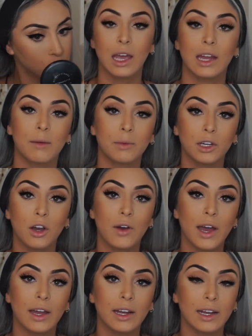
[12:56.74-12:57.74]
And I'm gonna go
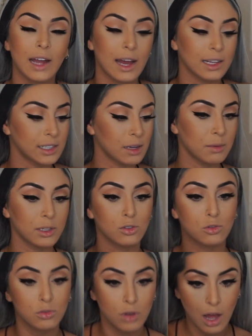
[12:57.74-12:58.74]
ahead and add some
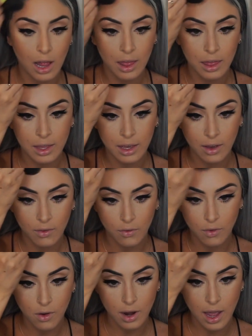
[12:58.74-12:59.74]
to the
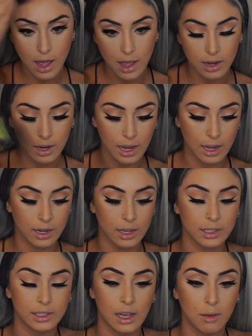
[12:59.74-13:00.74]
forehead and
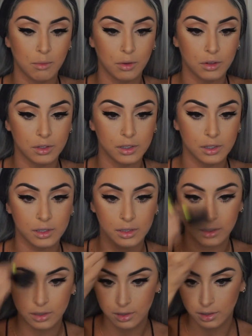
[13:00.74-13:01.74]

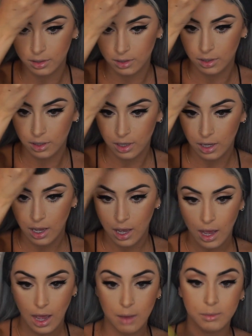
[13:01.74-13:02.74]
temples.
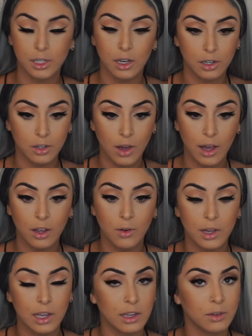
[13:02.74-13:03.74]
I'm telling you, I go
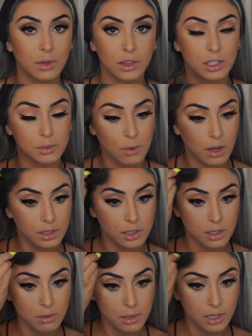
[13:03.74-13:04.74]
in with this bronzer